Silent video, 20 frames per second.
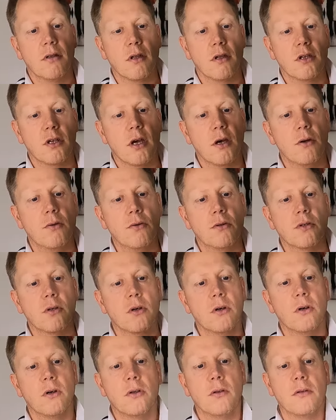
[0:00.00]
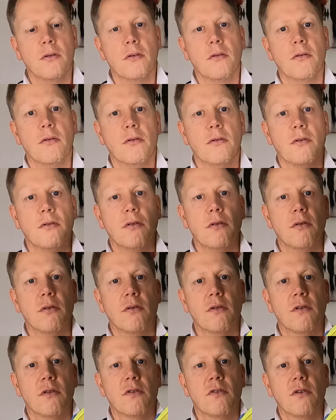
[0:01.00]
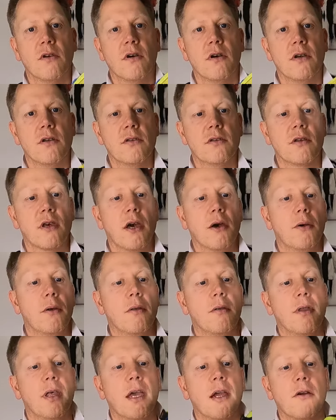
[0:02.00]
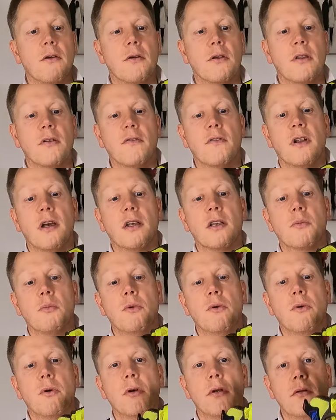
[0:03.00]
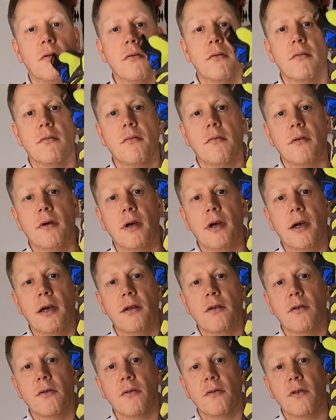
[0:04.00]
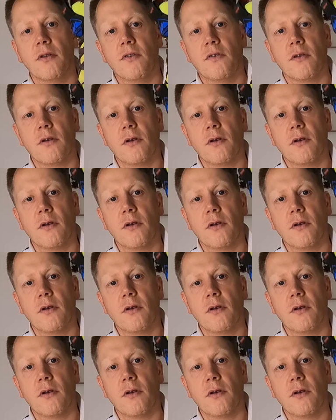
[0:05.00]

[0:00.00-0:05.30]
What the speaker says: the toe's gone, the side's going there at the flex point, and on this